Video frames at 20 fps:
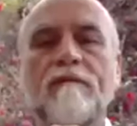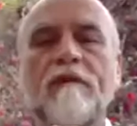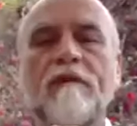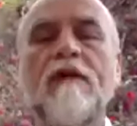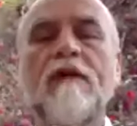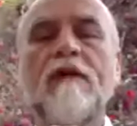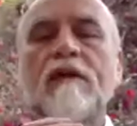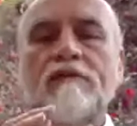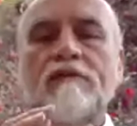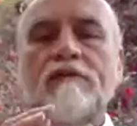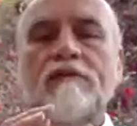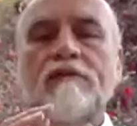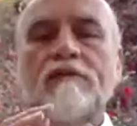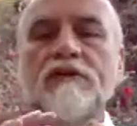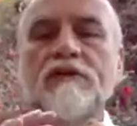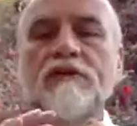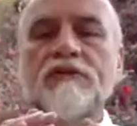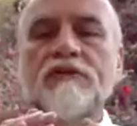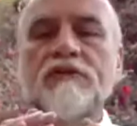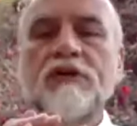These are what
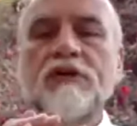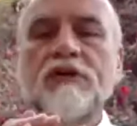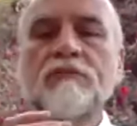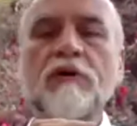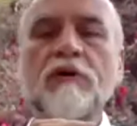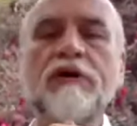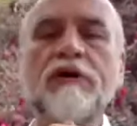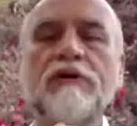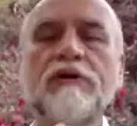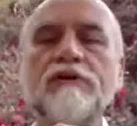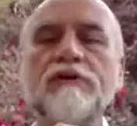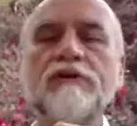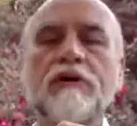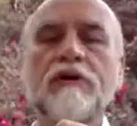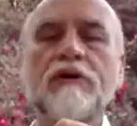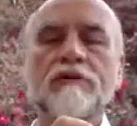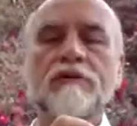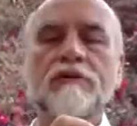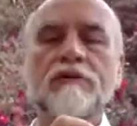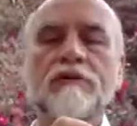are known
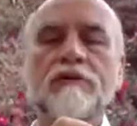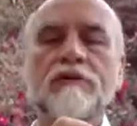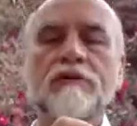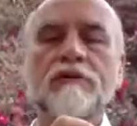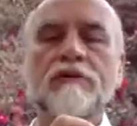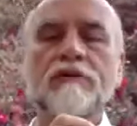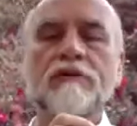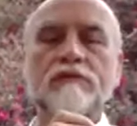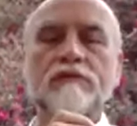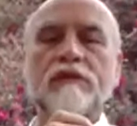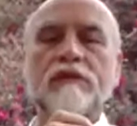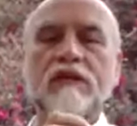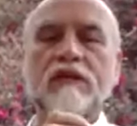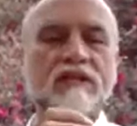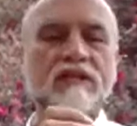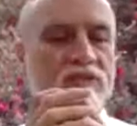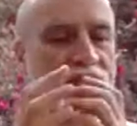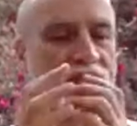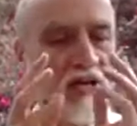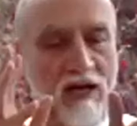as
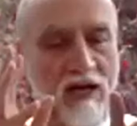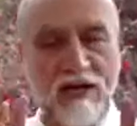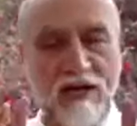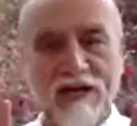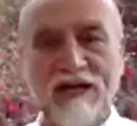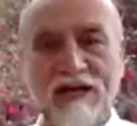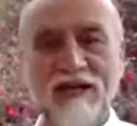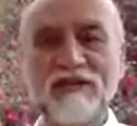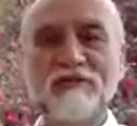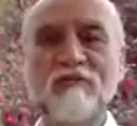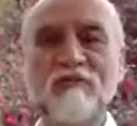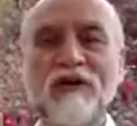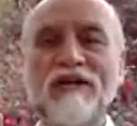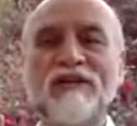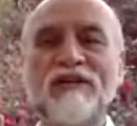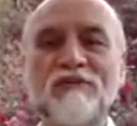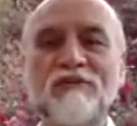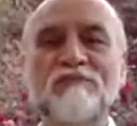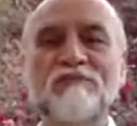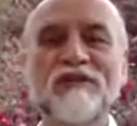eyes wide
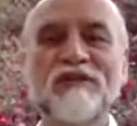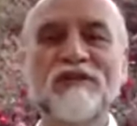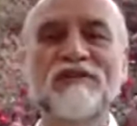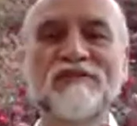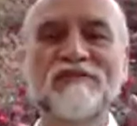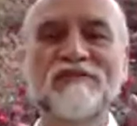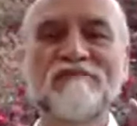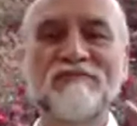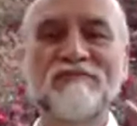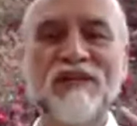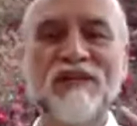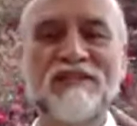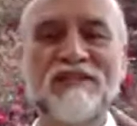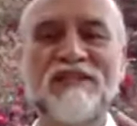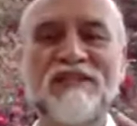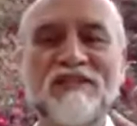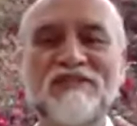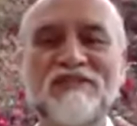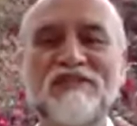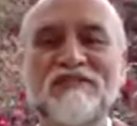open
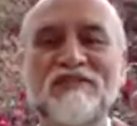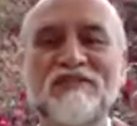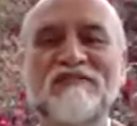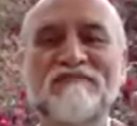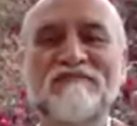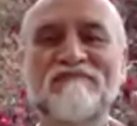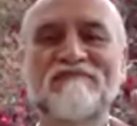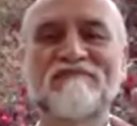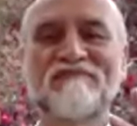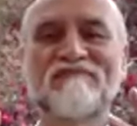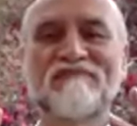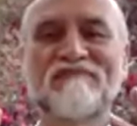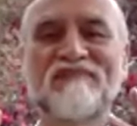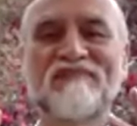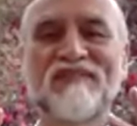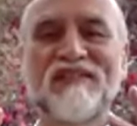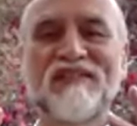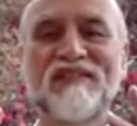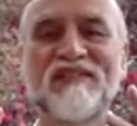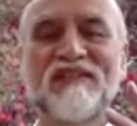meditations.
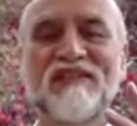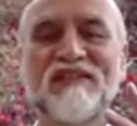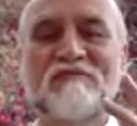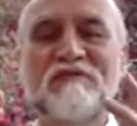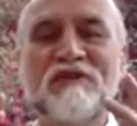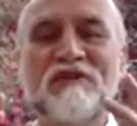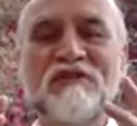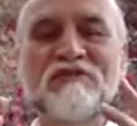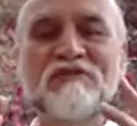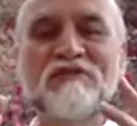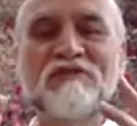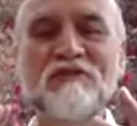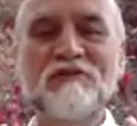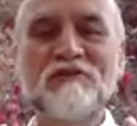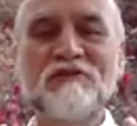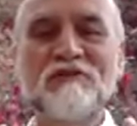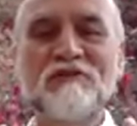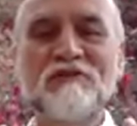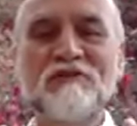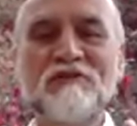We
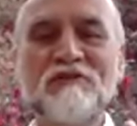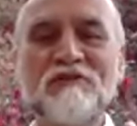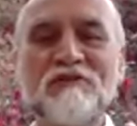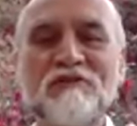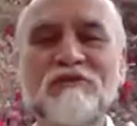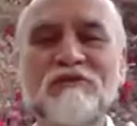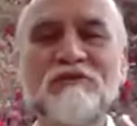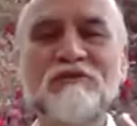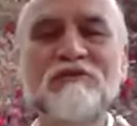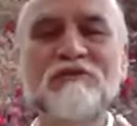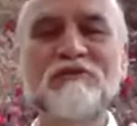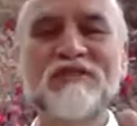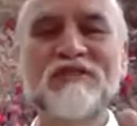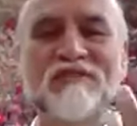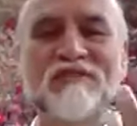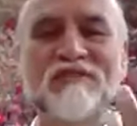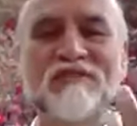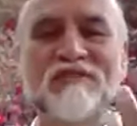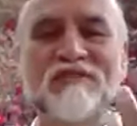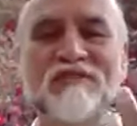use
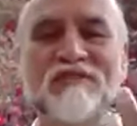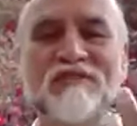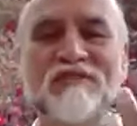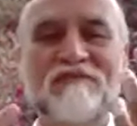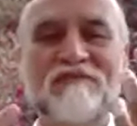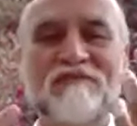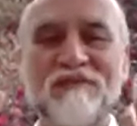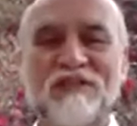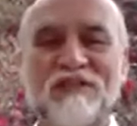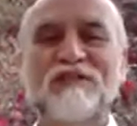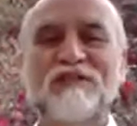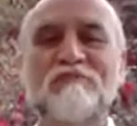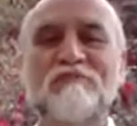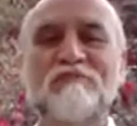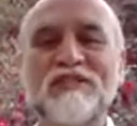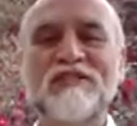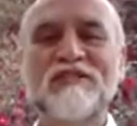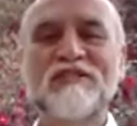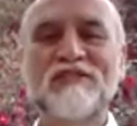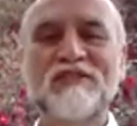physical presence.